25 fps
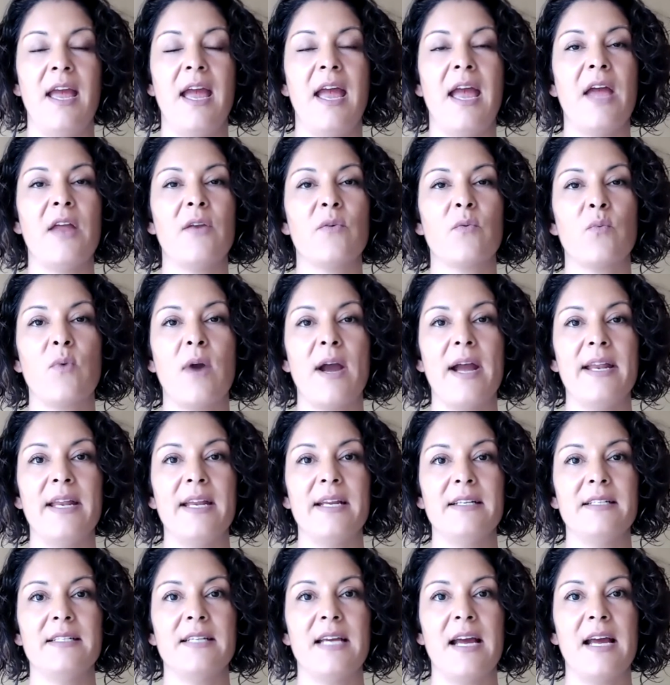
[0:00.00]
and
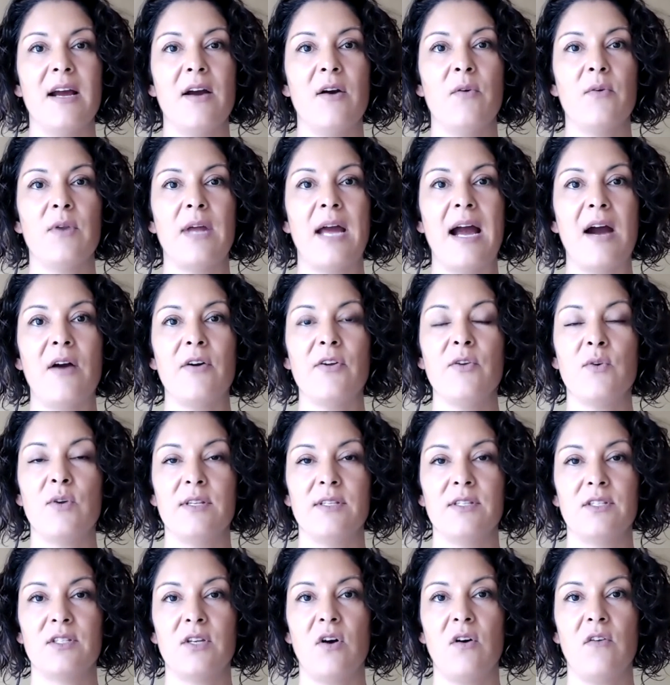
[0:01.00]
writing down how you
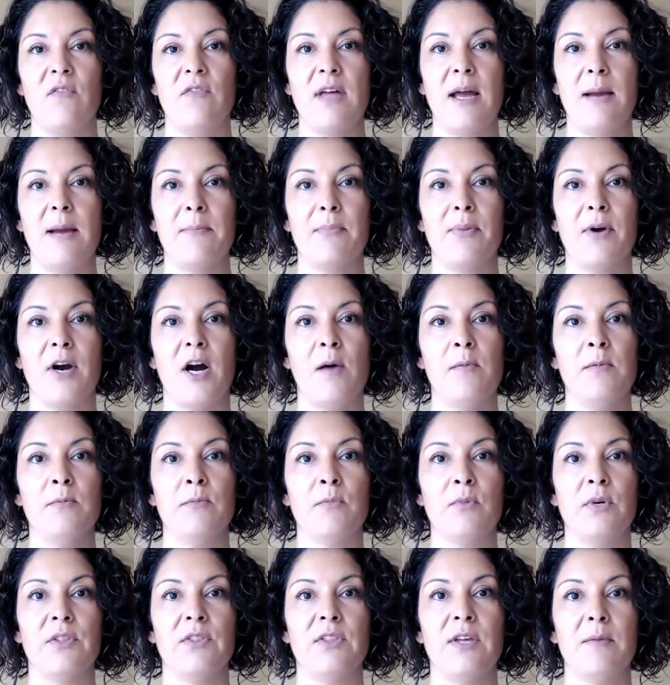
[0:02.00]
can solve that problem
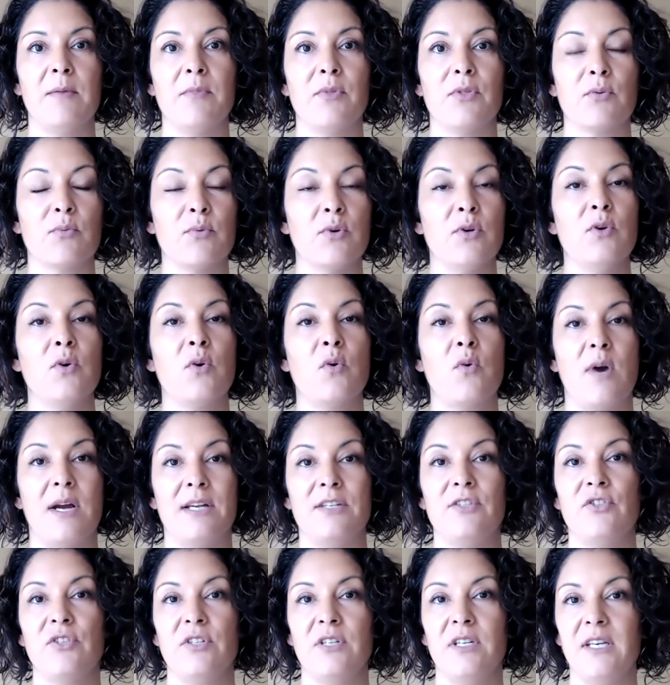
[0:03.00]
with them through
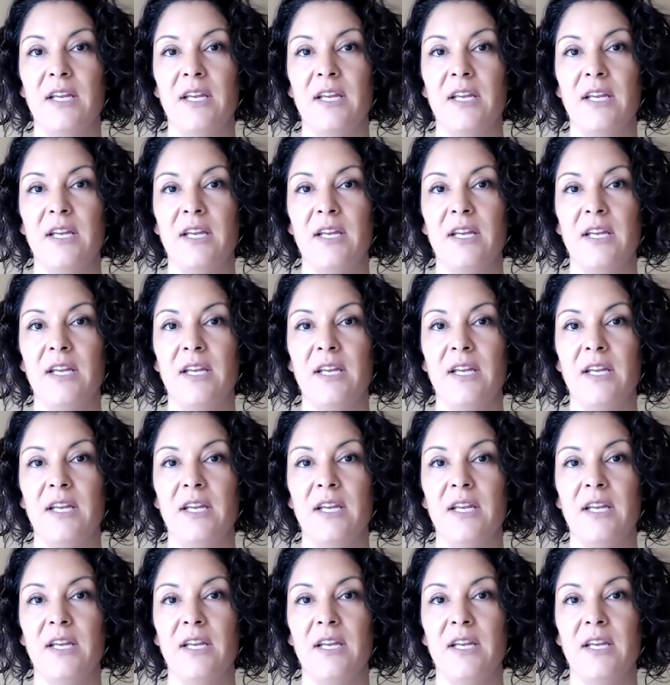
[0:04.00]
question and